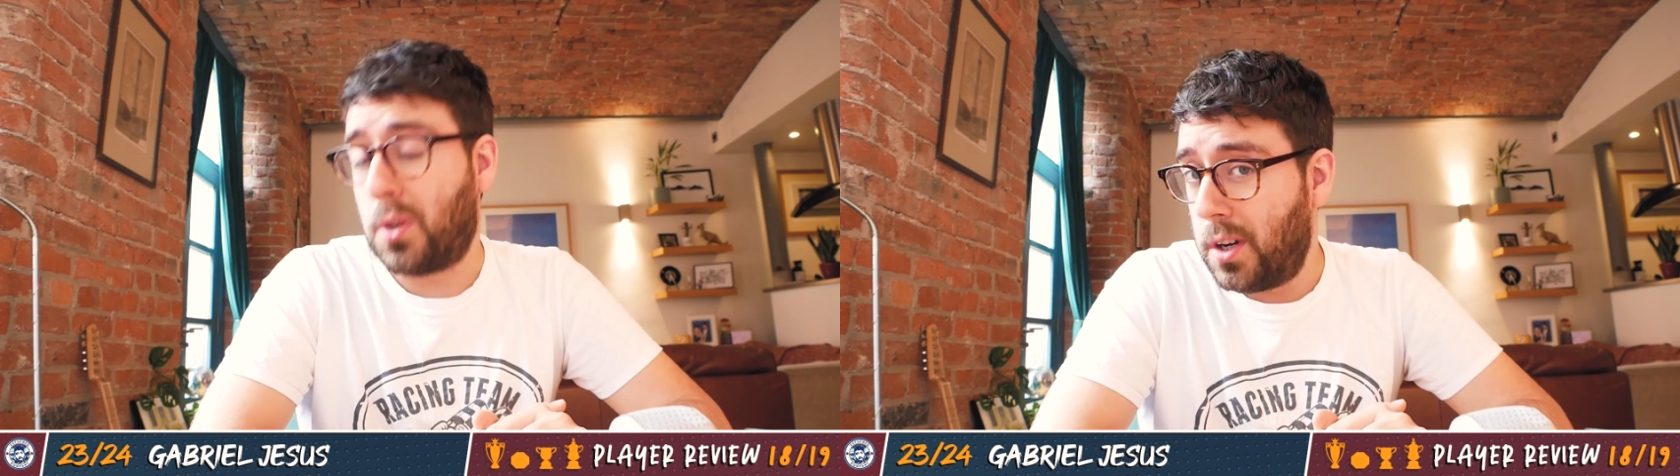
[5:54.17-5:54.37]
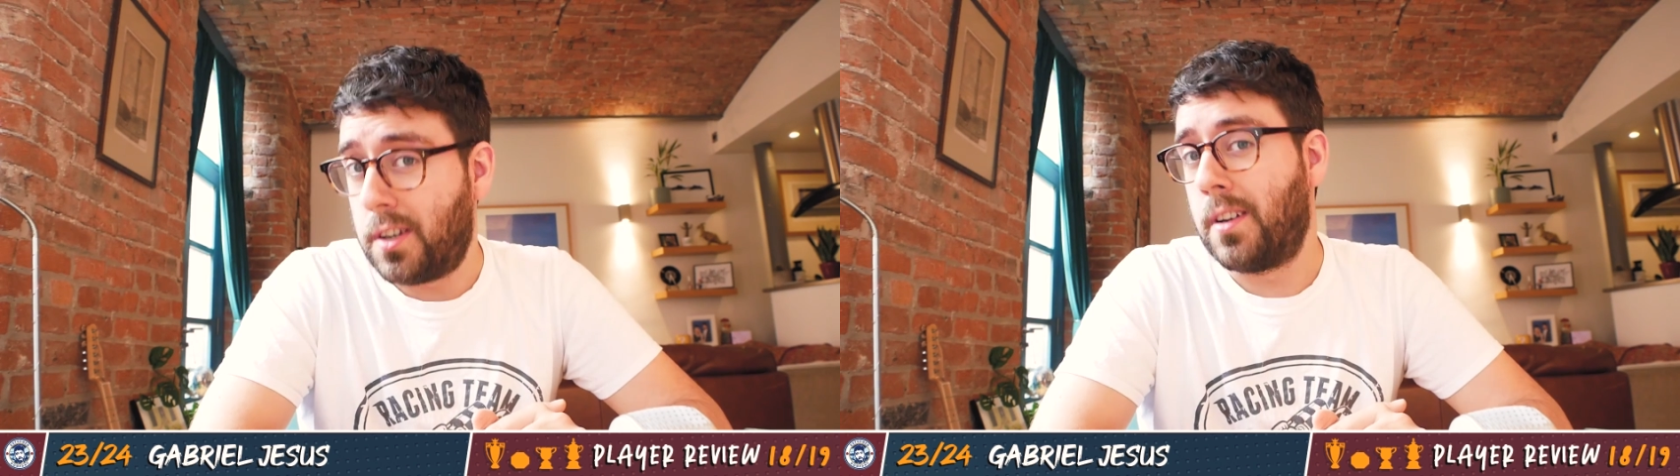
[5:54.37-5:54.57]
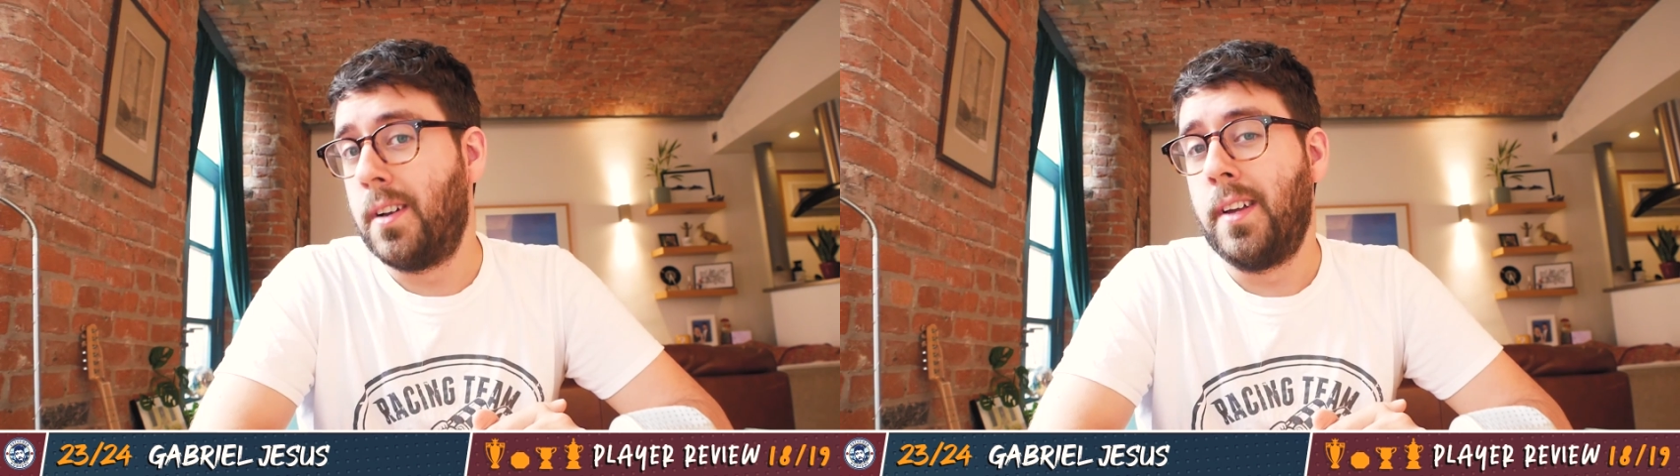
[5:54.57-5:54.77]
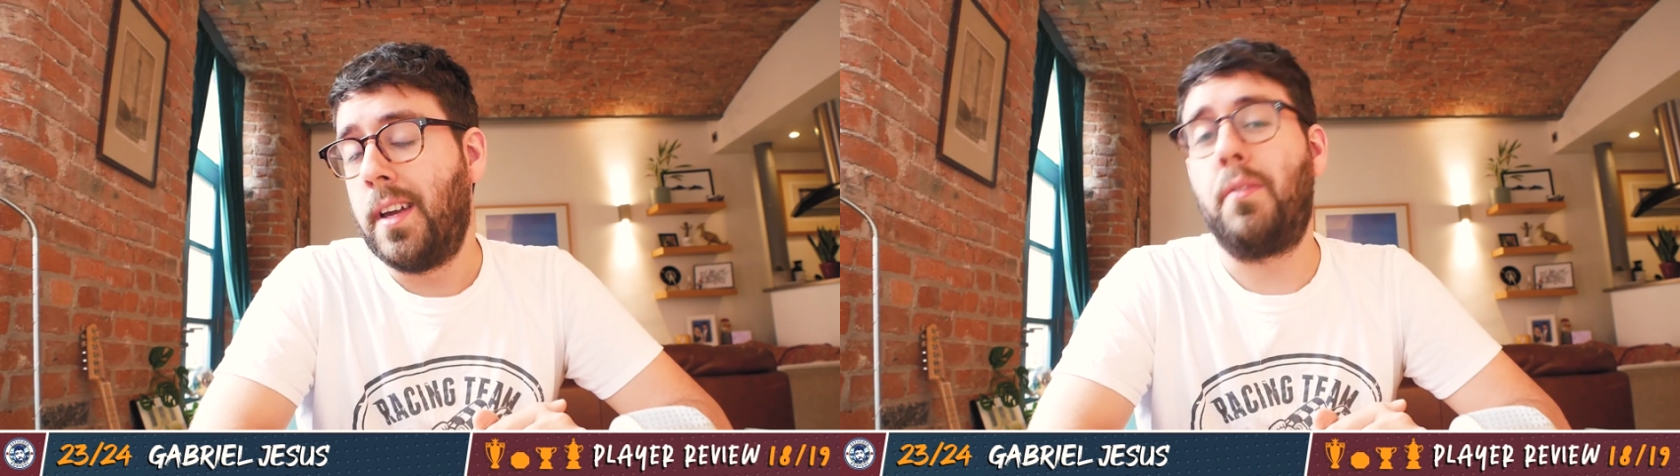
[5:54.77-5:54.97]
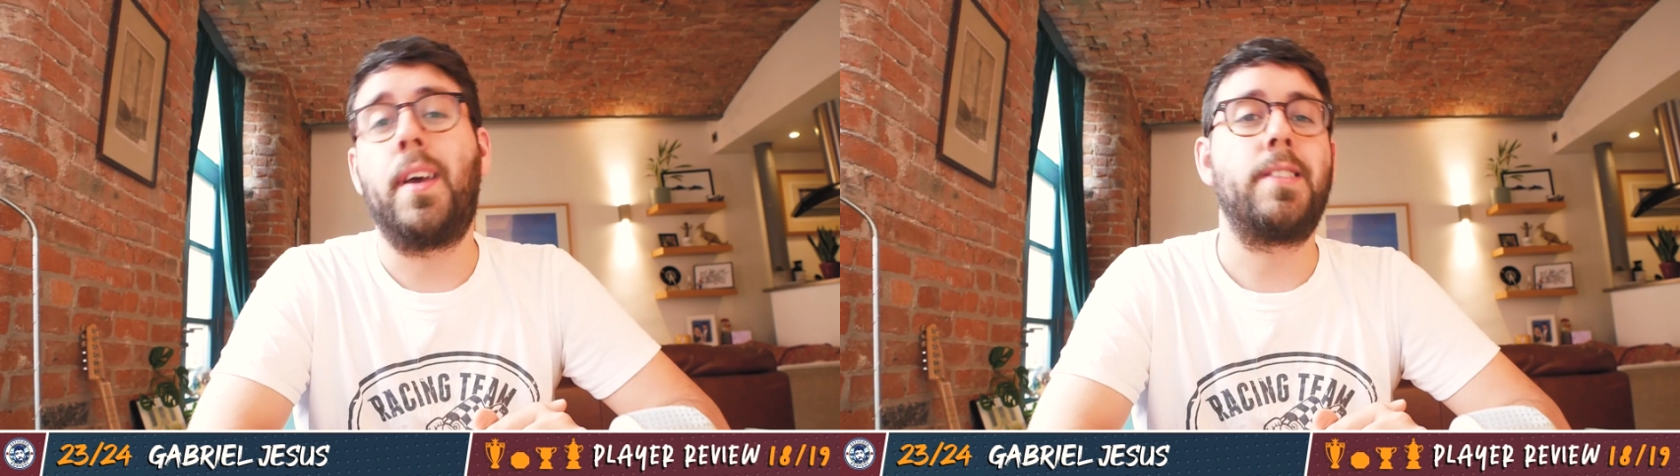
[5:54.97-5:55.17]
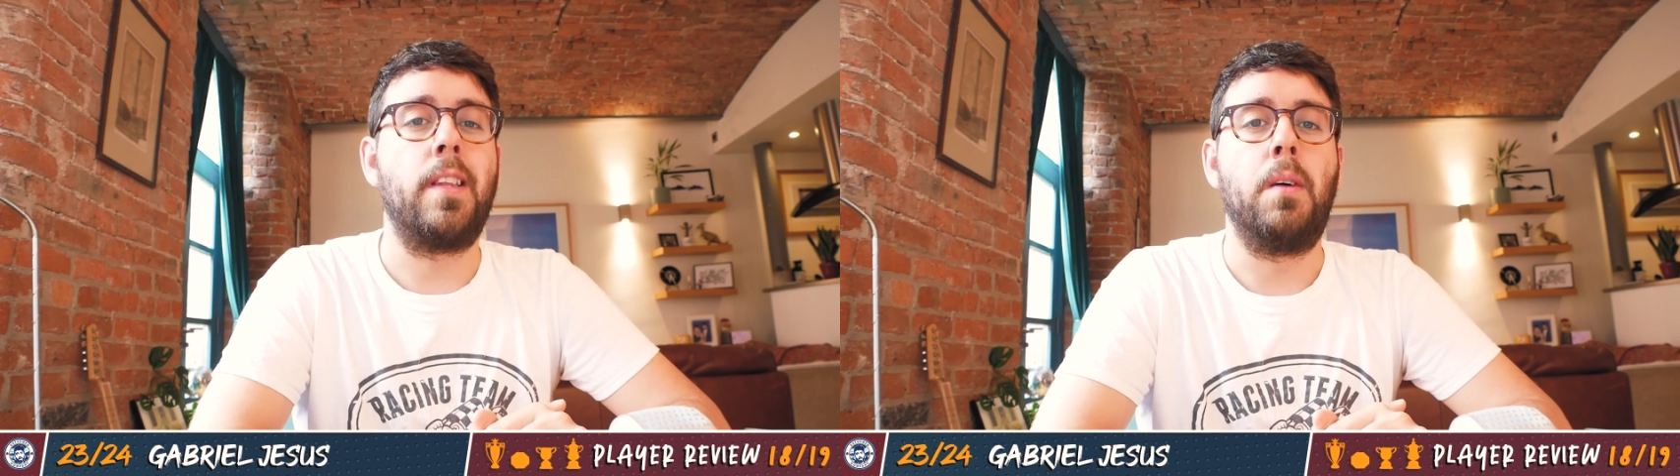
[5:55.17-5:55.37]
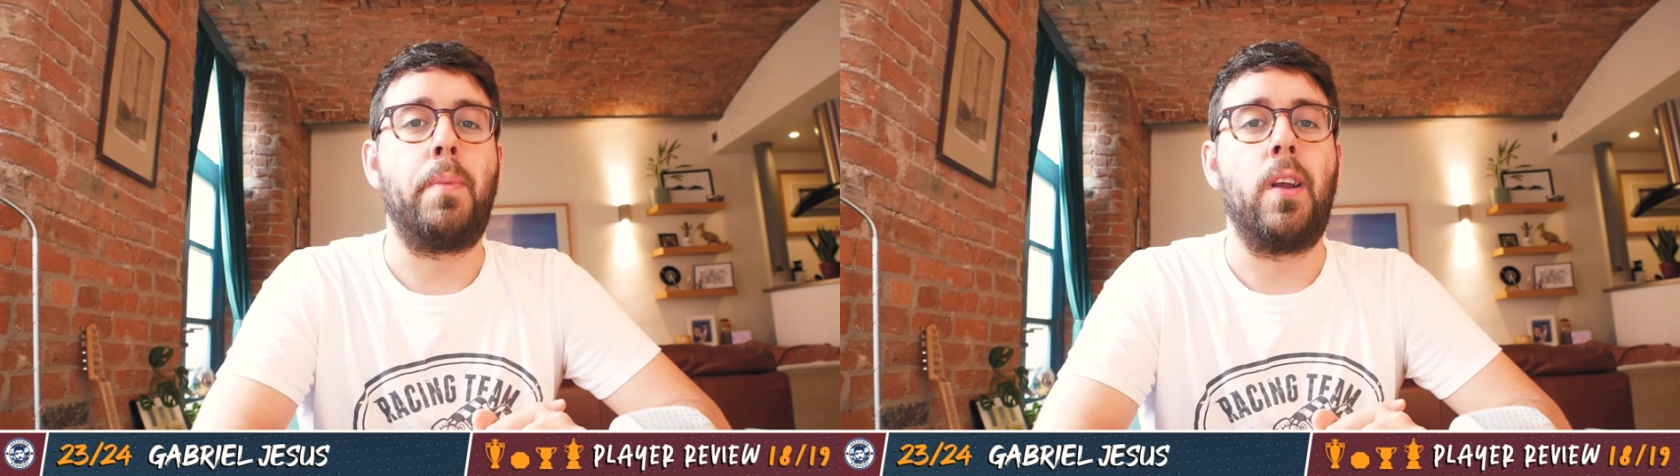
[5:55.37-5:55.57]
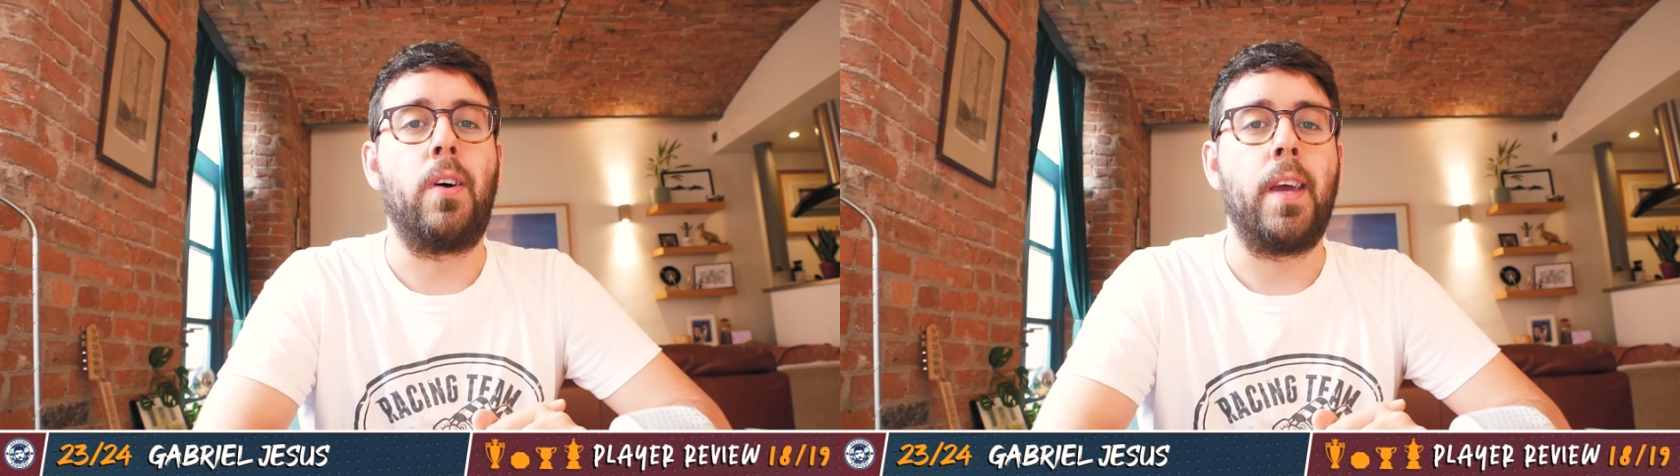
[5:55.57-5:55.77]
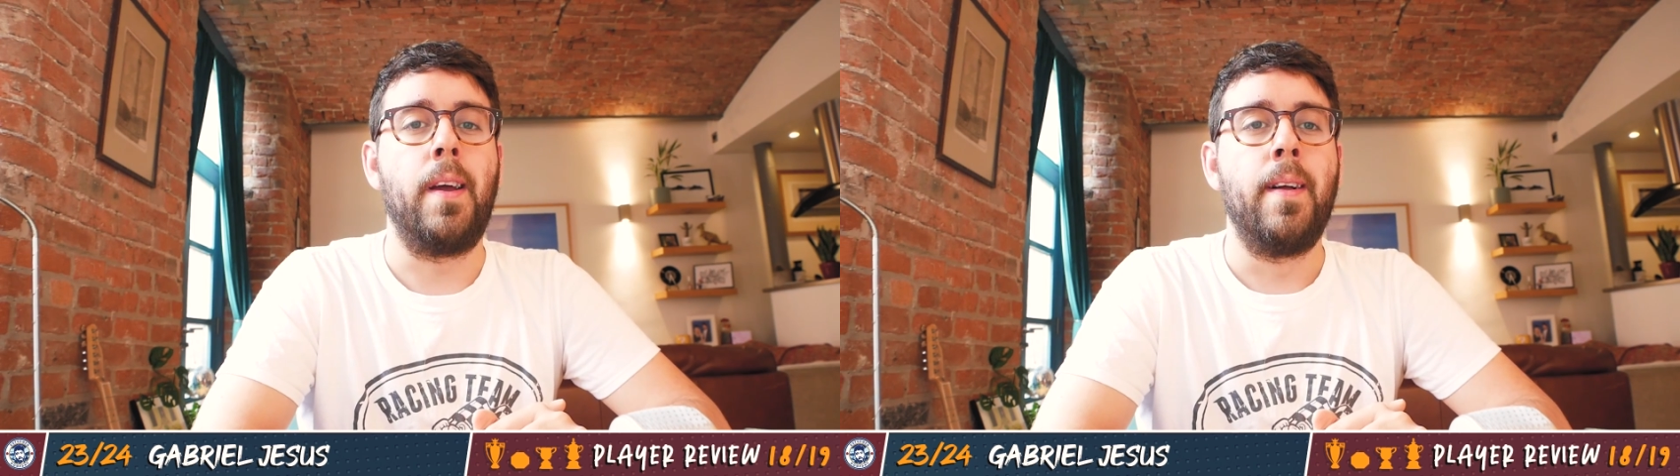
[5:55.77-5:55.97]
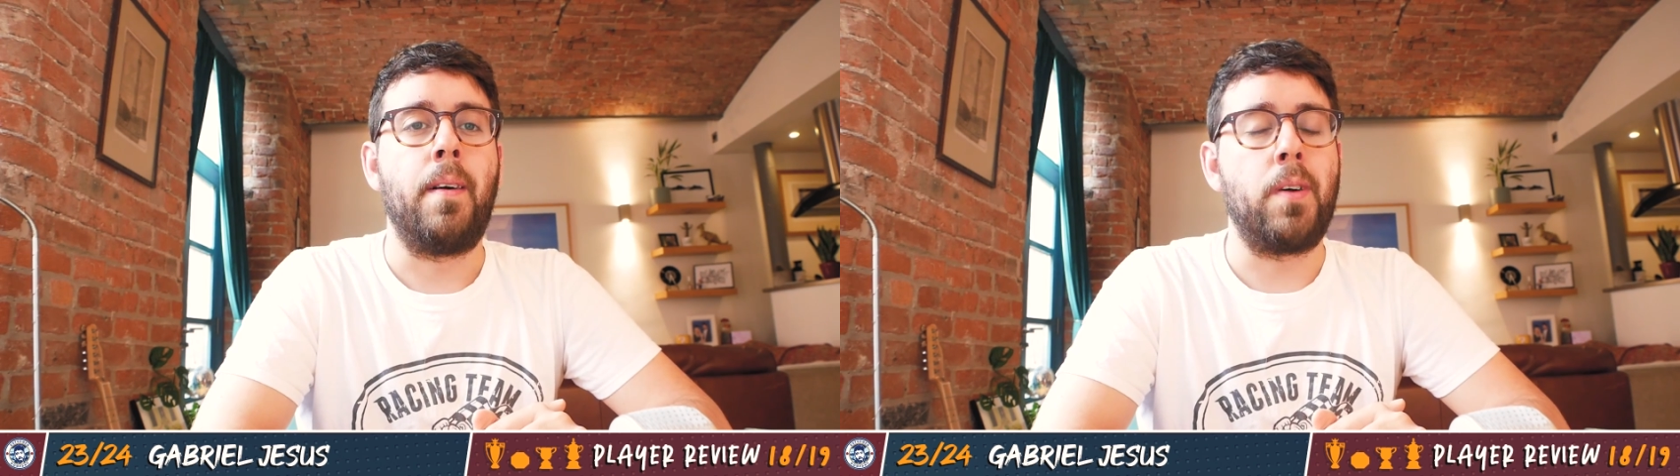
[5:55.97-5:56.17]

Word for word: could if he gets a little bit lucky.